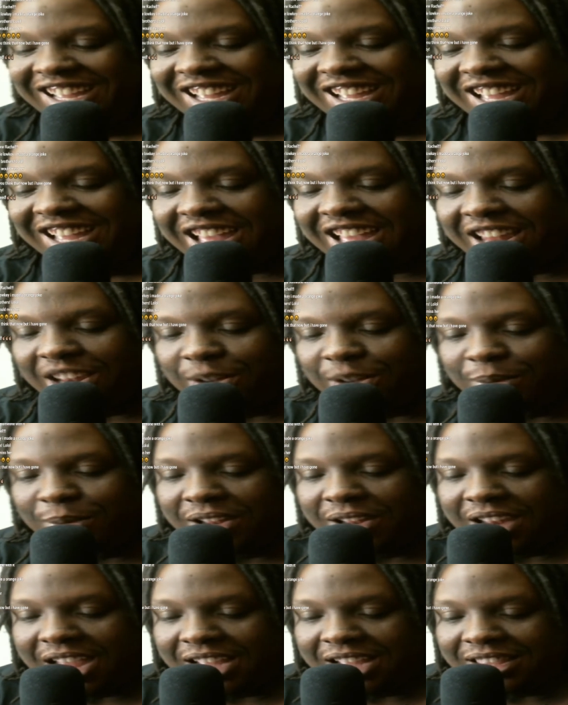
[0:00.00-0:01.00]

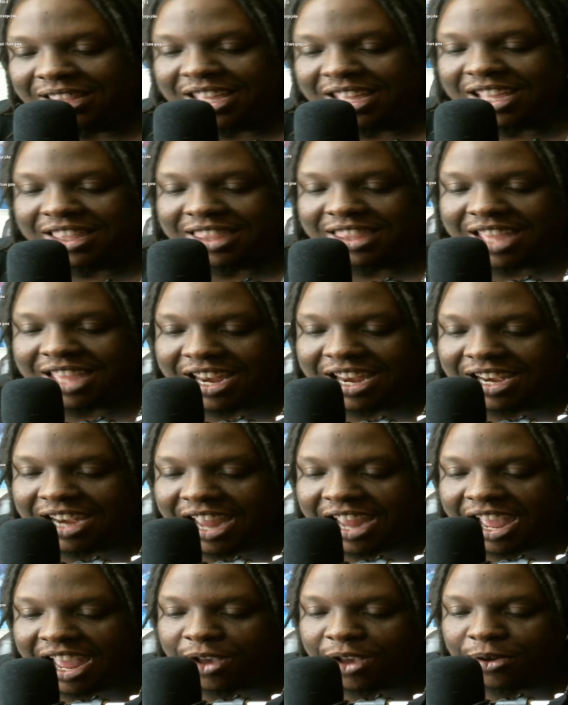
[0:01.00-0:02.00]
LOL, I think that
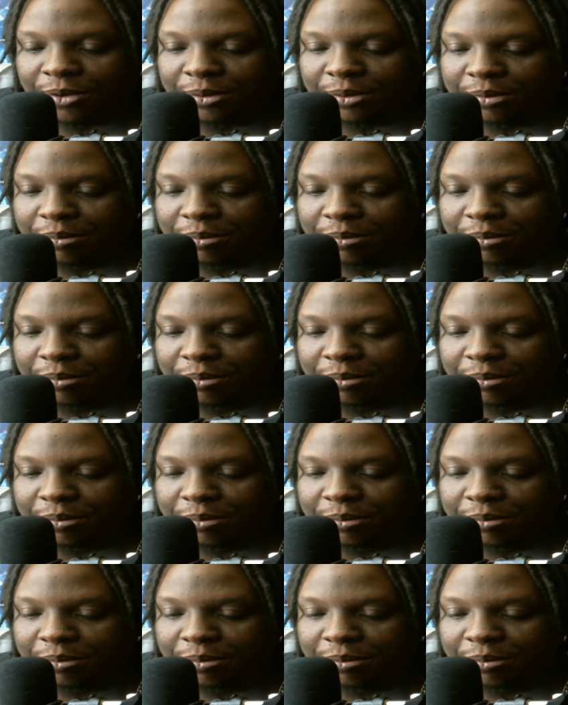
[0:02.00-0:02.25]
now,